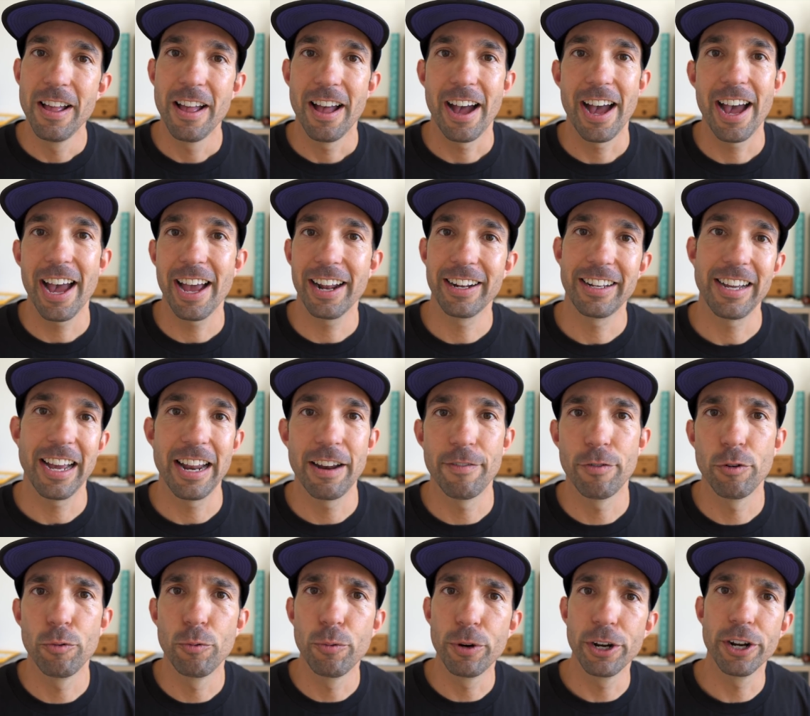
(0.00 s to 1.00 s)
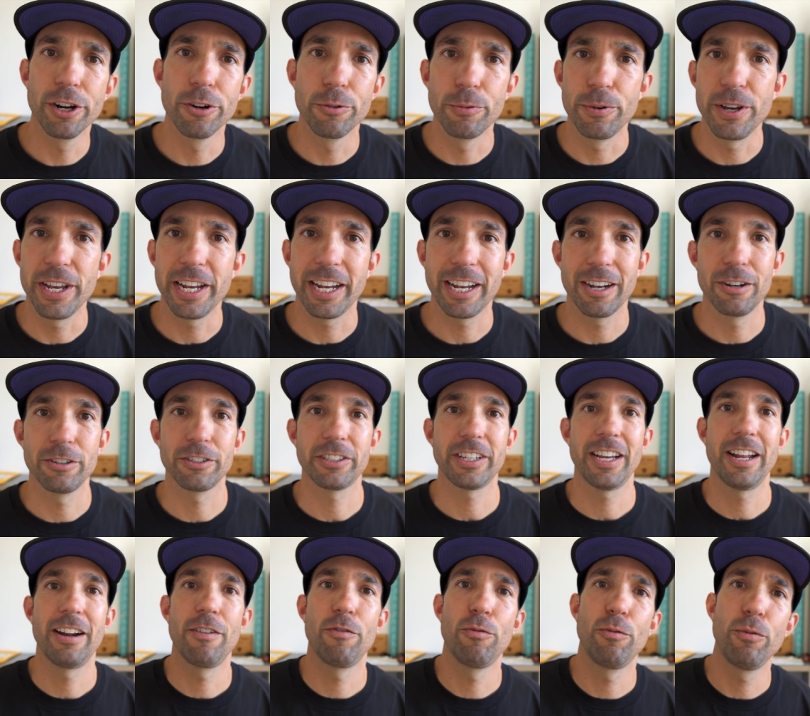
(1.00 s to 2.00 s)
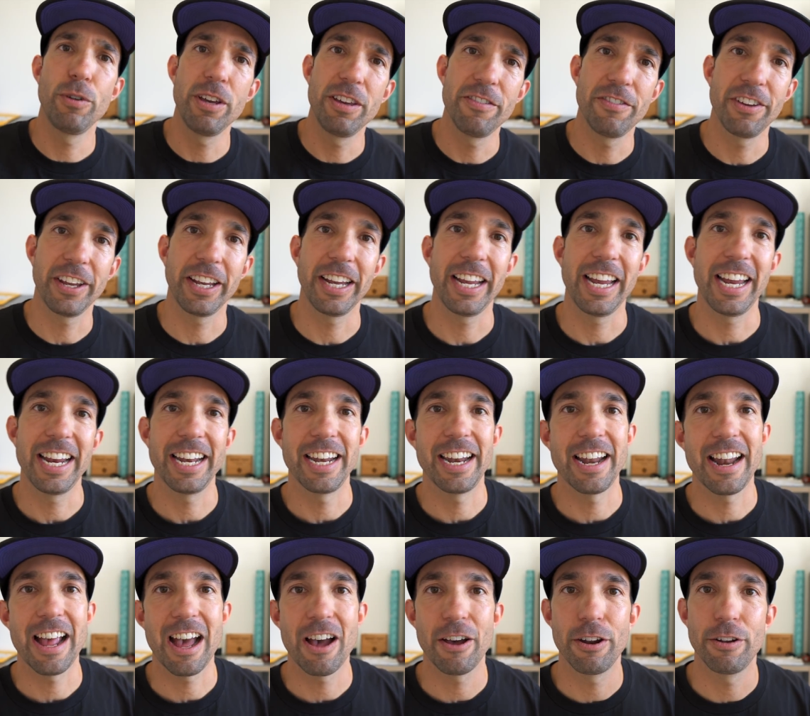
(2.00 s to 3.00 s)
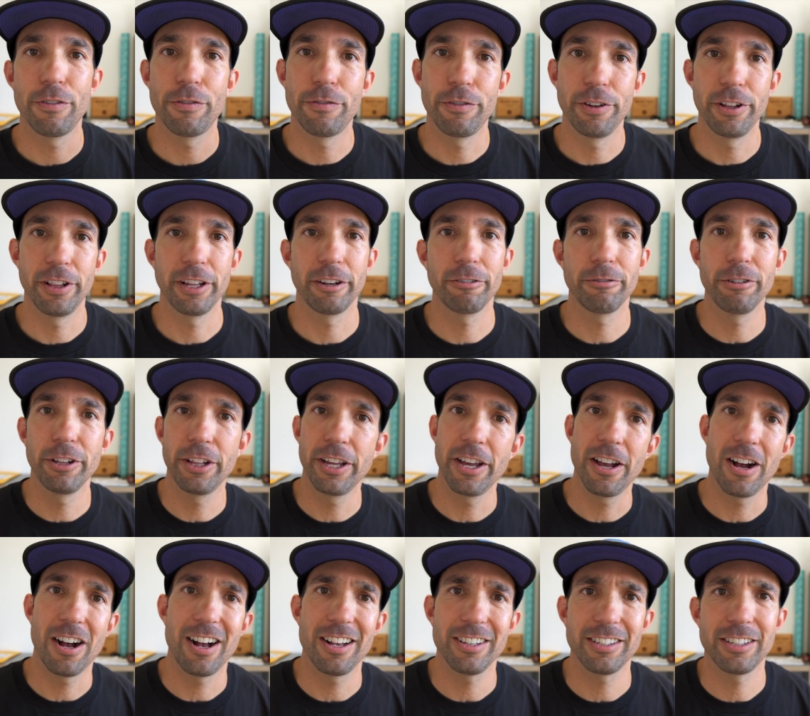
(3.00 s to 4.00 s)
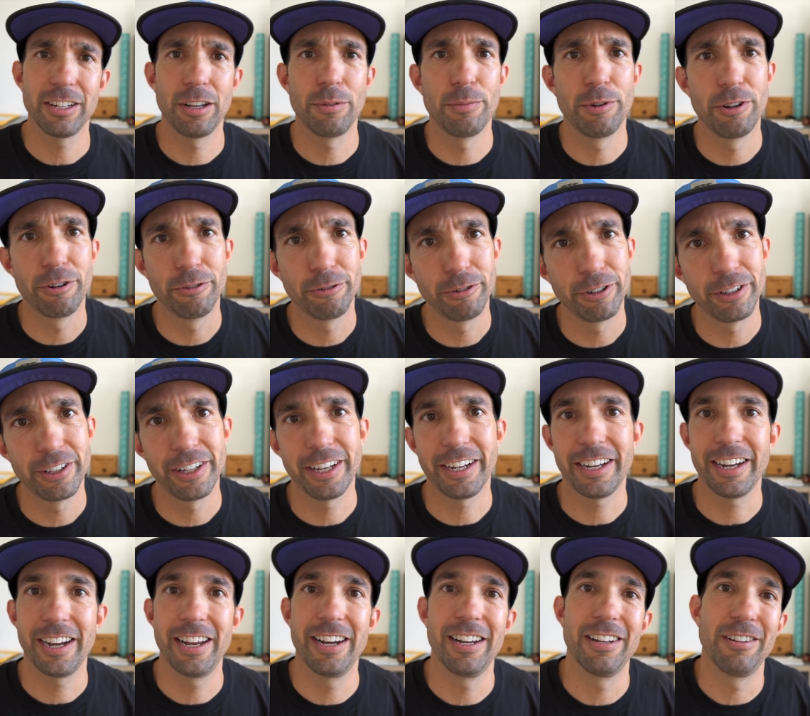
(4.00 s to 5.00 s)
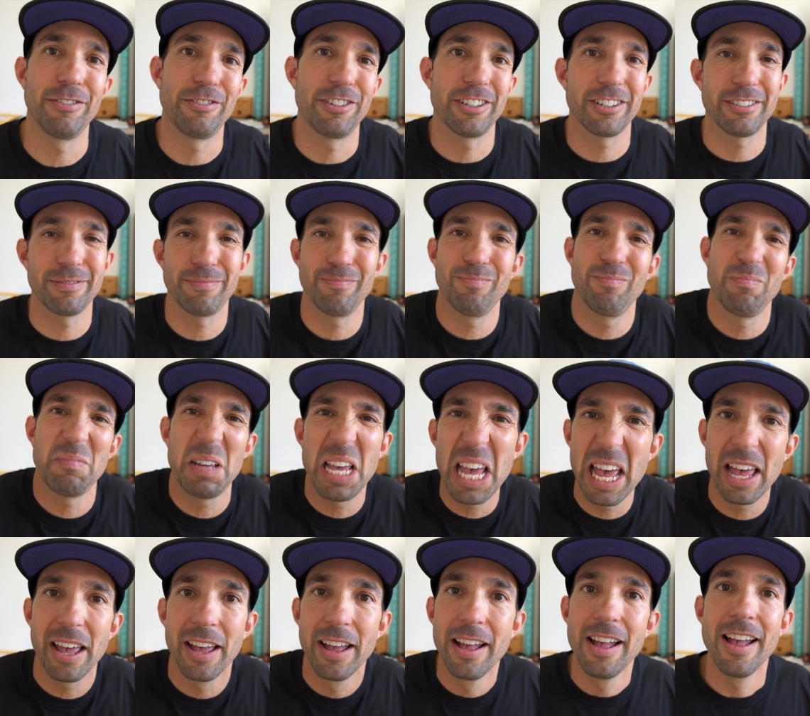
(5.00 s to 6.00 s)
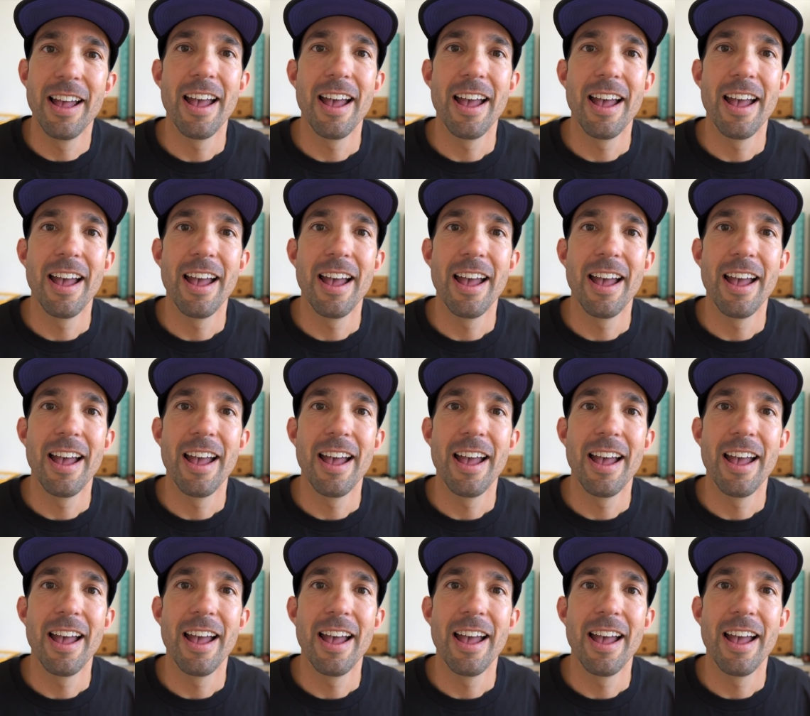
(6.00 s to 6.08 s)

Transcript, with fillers: I had kind of a weird week. I was kind of weaving in and out of feeling really awesome and really kind of just meh.